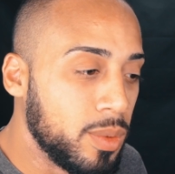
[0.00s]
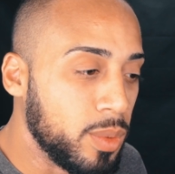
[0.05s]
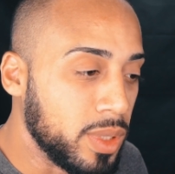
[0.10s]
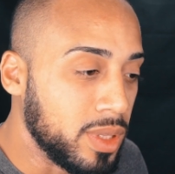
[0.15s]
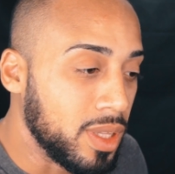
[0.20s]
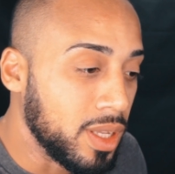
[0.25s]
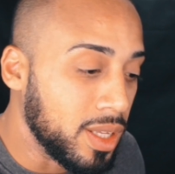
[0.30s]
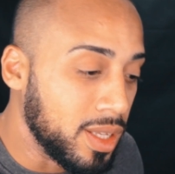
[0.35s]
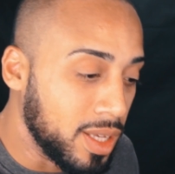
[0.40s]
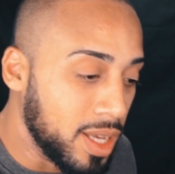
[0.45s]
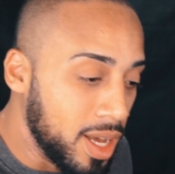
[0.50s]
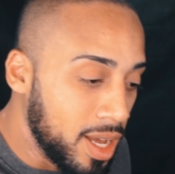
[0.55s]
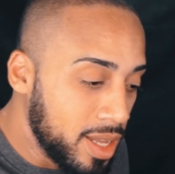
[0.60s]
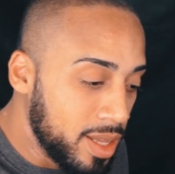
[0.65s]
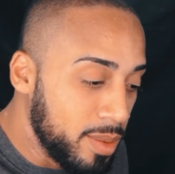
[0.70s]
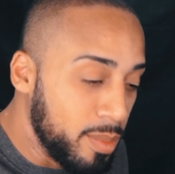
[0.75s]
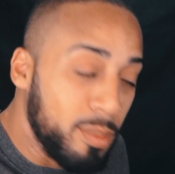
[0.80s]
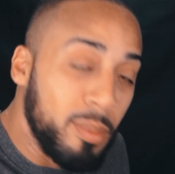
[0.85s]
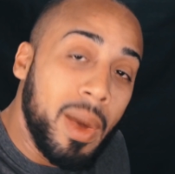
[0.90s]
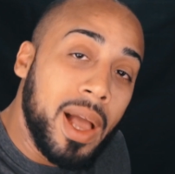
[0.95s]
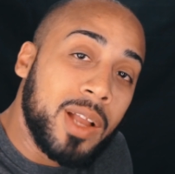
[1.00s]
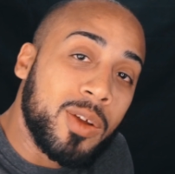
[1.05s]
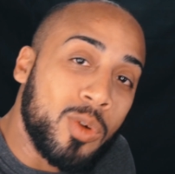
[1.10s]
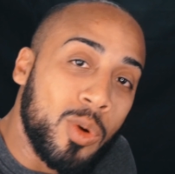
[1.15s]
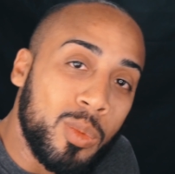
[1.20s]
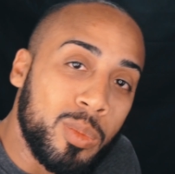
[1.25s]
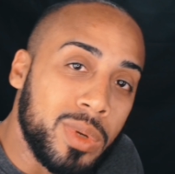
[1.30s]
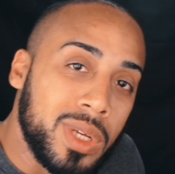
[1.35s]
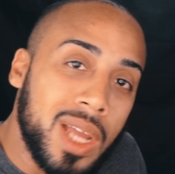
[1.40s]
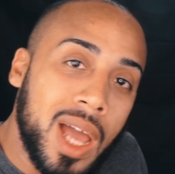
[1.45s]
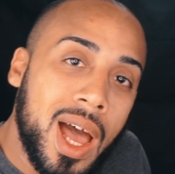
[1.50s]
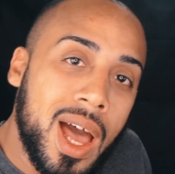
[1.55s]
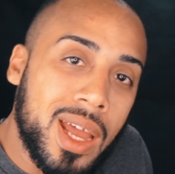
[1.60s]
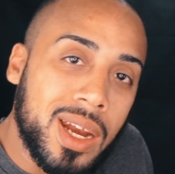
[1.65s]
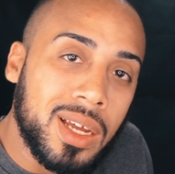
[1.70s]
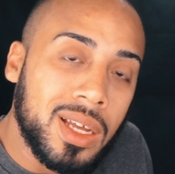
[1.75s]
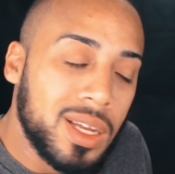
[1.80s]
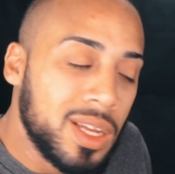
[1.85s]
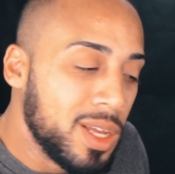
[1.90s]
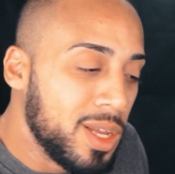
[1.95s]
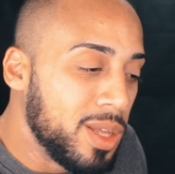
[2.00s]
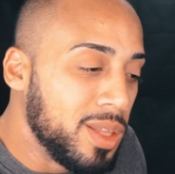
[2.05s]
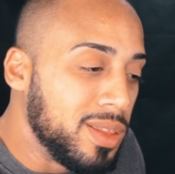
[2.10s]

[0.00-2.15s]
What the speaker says: with the gut microbiota,